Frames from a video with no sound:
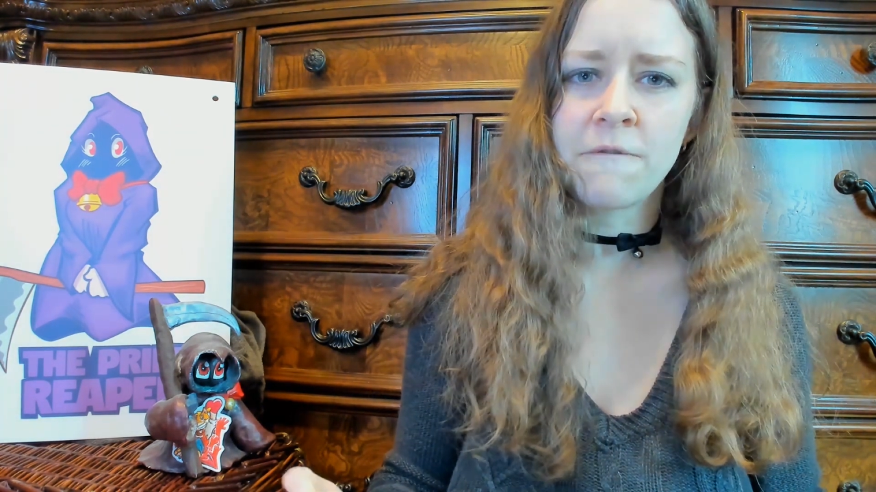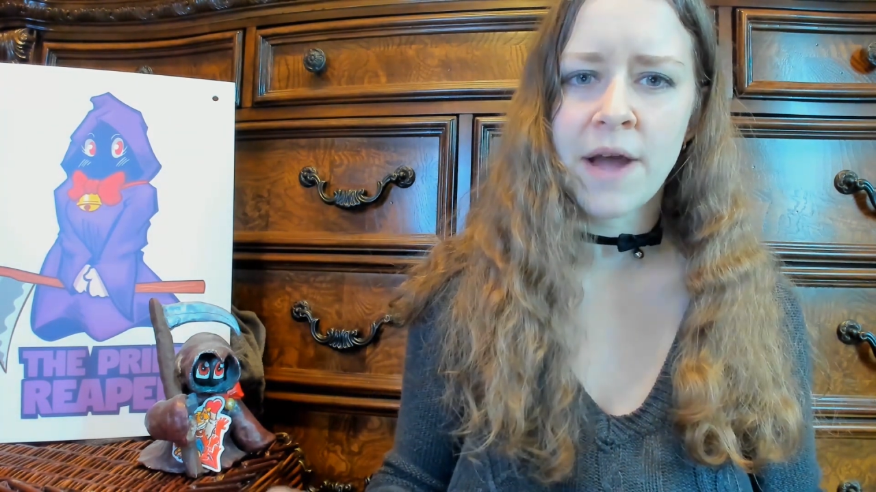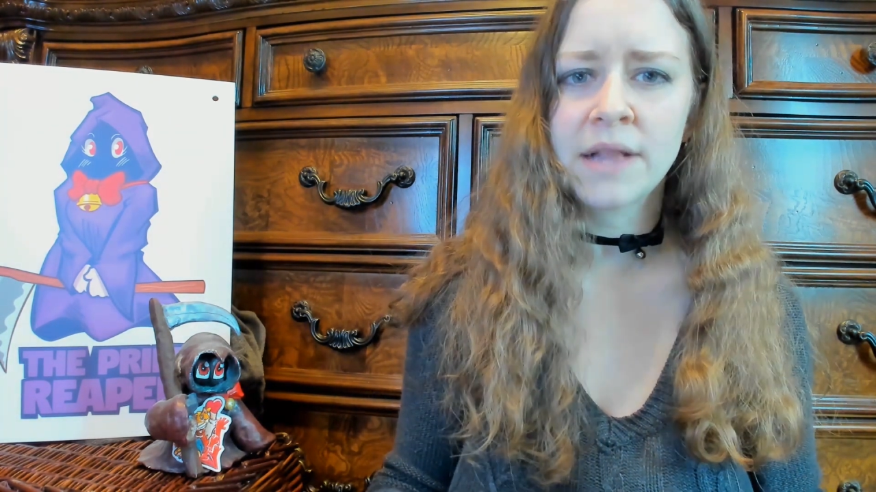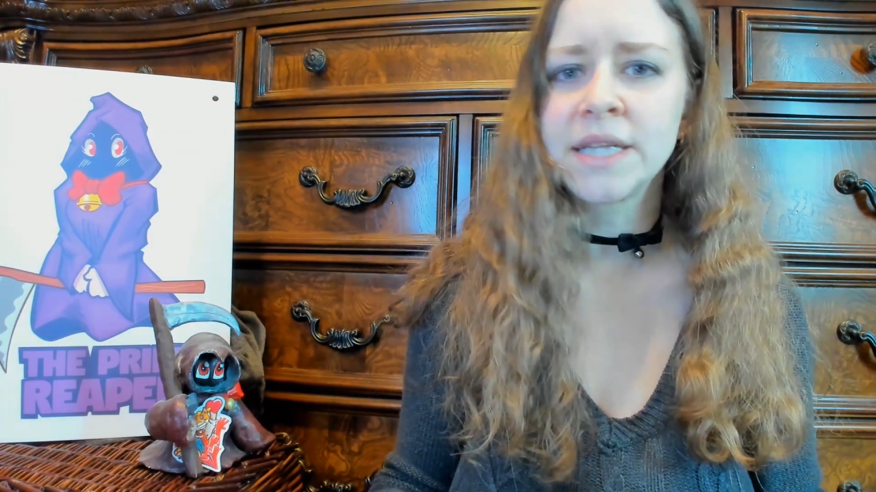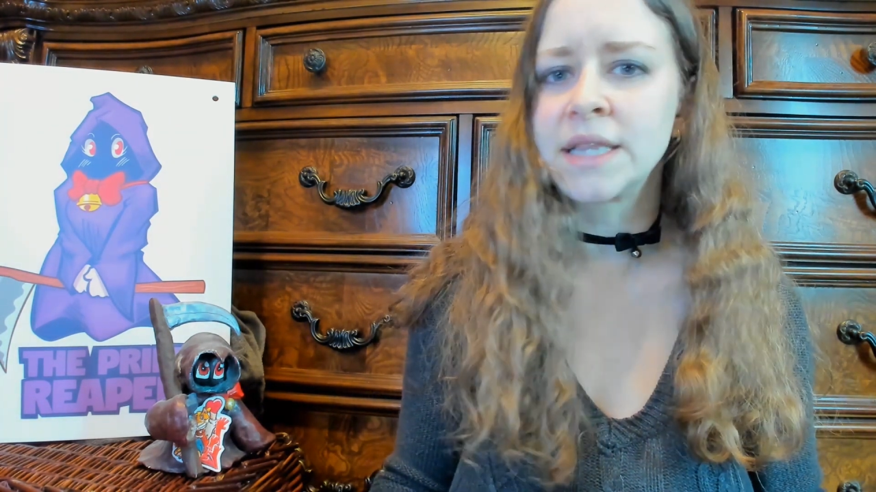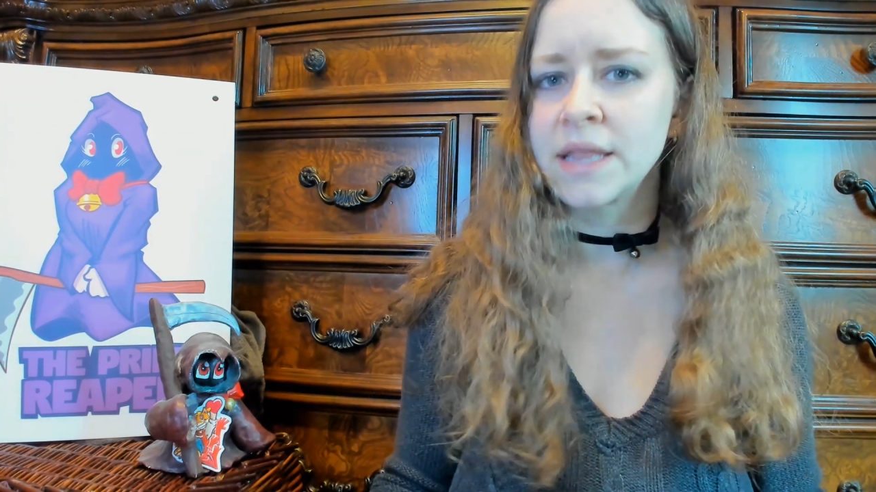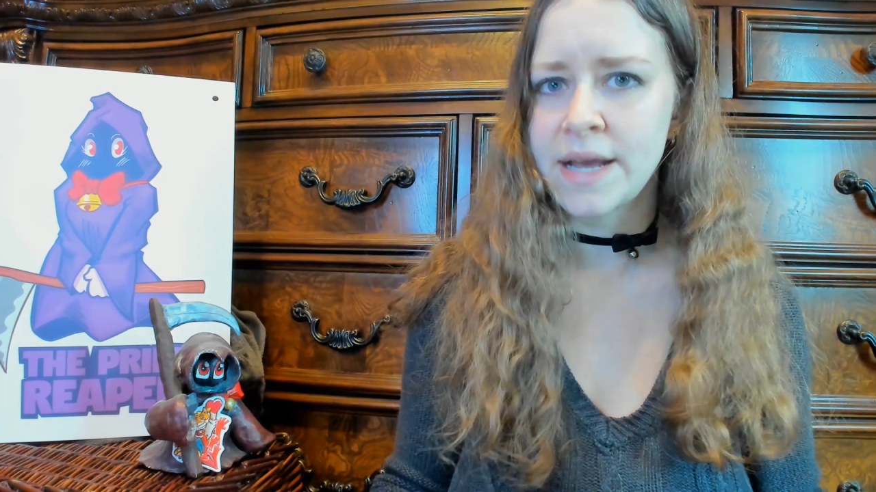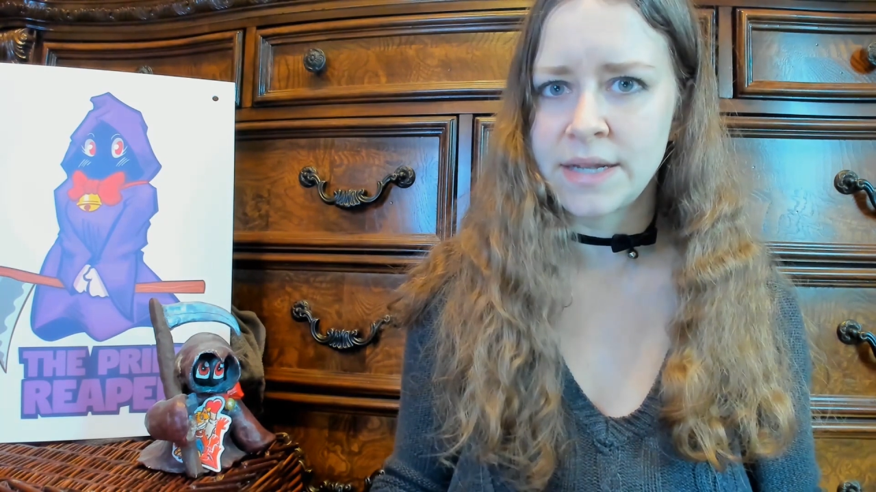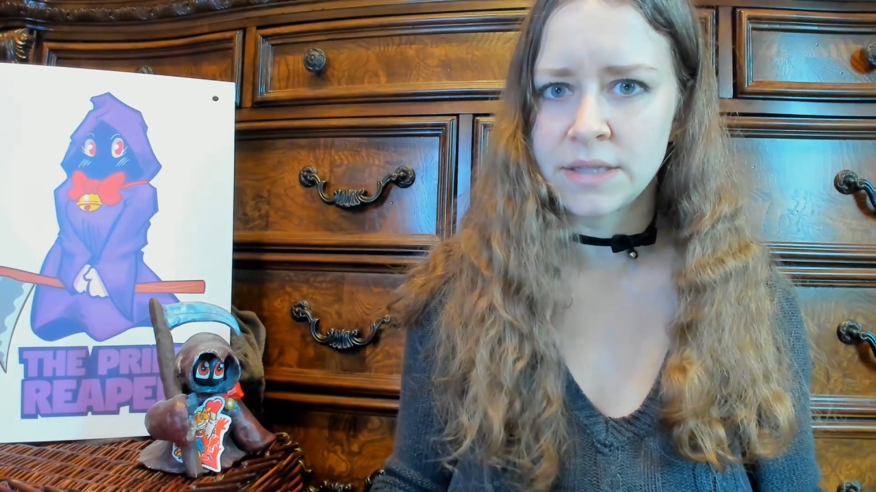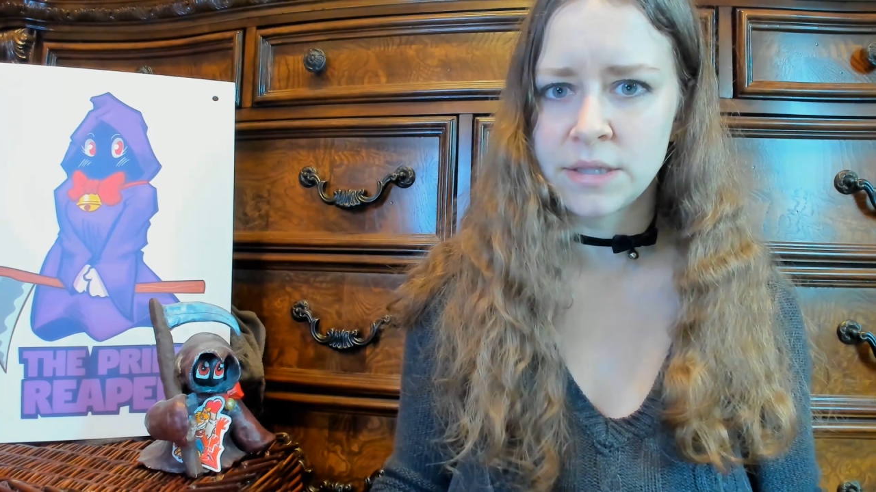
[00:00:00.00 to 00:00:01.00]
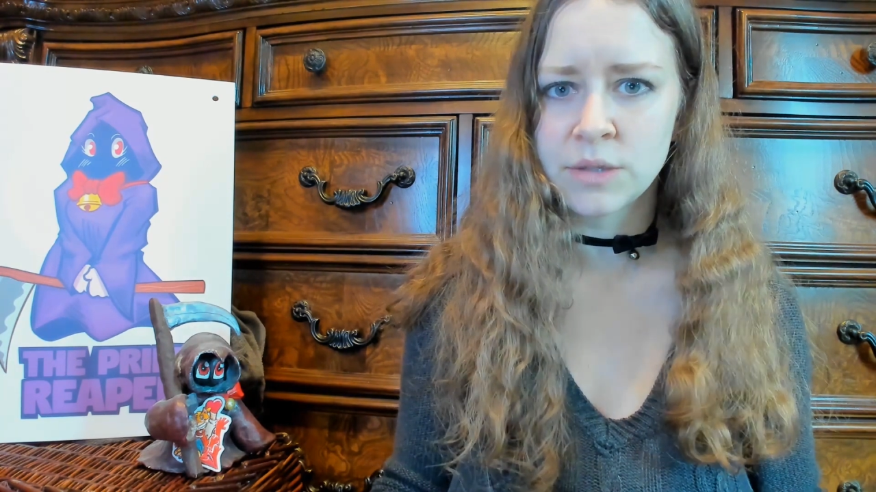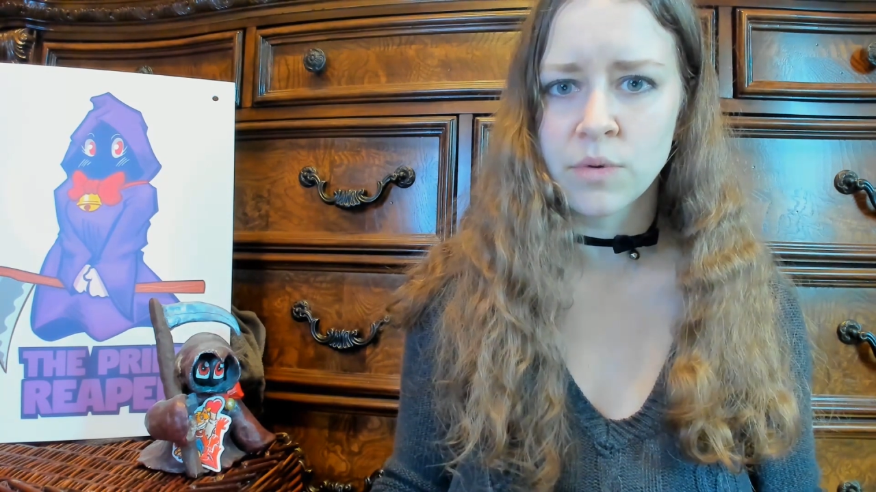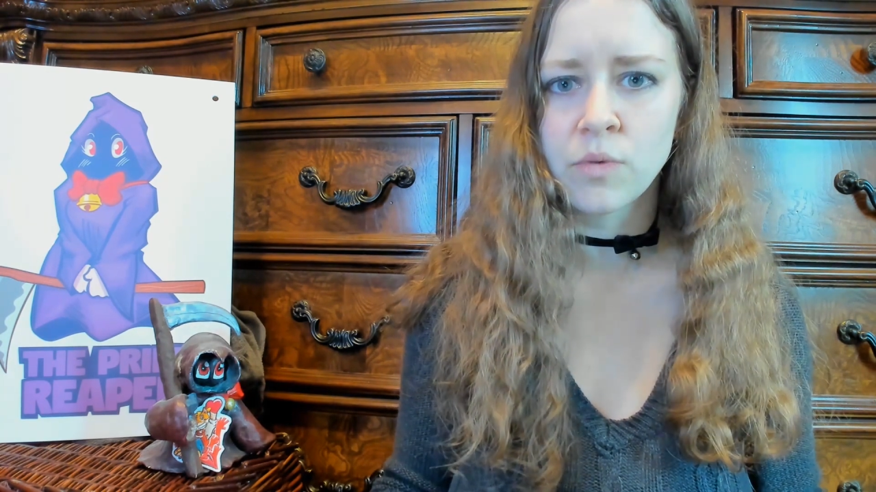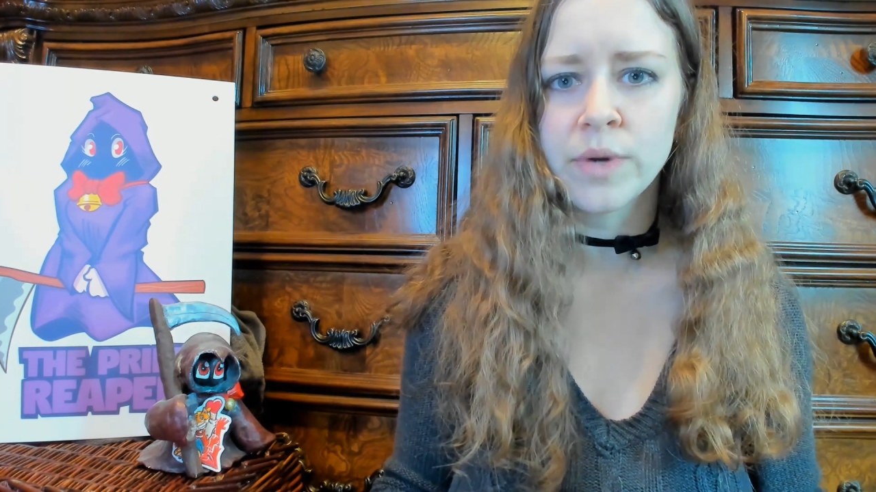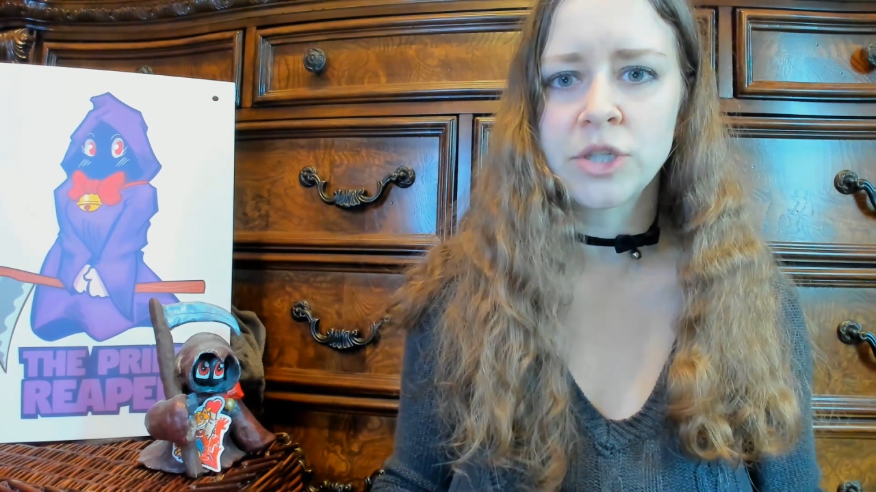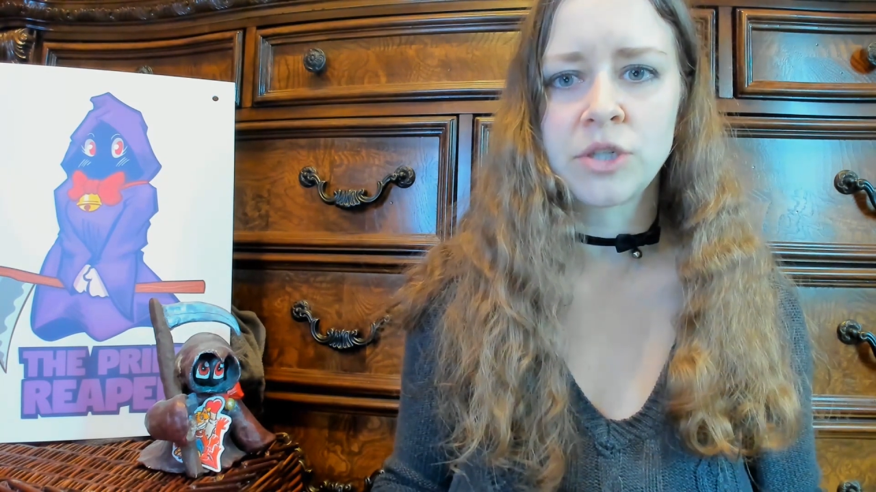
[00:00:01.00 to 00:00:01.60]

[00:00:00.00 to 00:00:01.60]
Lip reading: valid lens through which